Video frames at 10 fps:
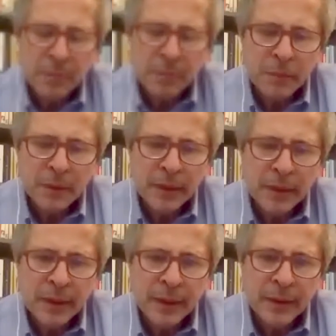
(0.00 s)
I'm
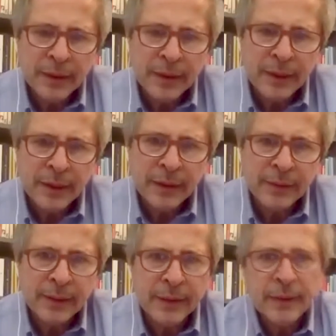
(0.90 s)
Andrea
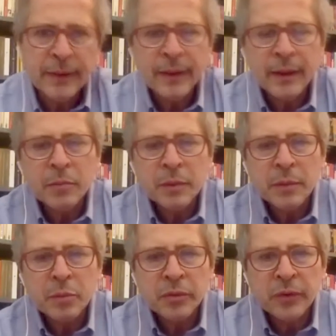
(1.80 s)
Crisanti. I'm
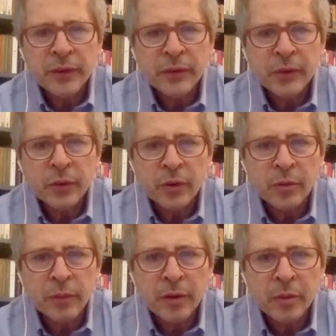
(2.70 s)
a professor of
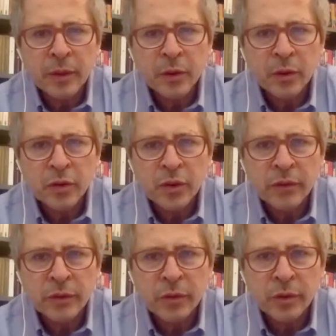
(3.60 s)
microbiology
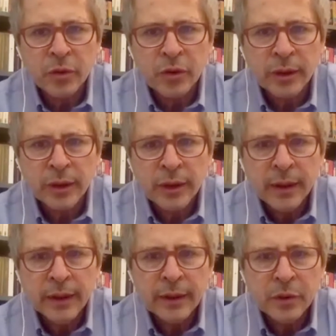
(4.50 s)
and virology
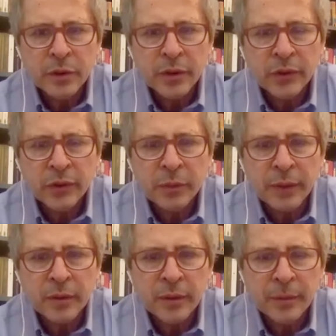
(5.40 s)
at the University of
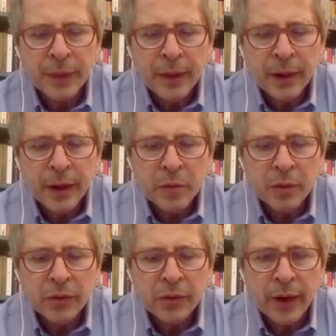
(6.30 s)
Padova. I'm
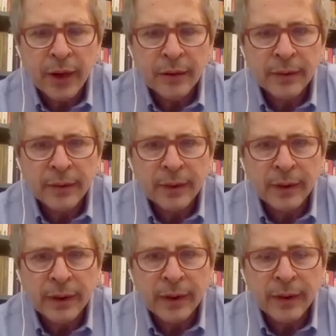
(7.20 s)
also acting
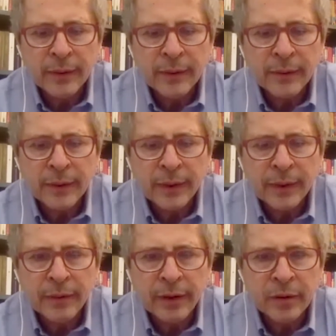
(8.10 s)
as a
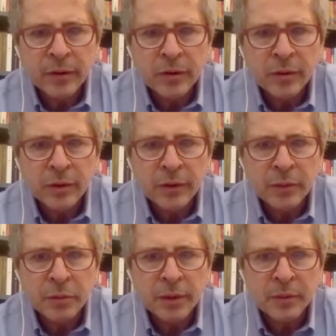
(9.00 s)
director of the
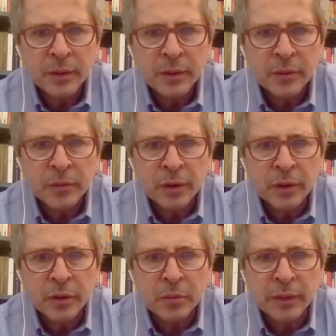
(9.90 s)
Department of
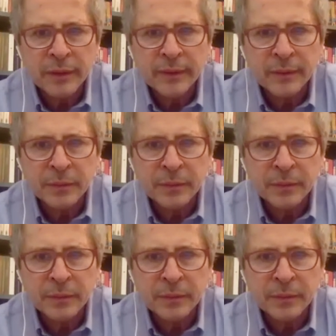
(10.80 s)
Molecular Medicine.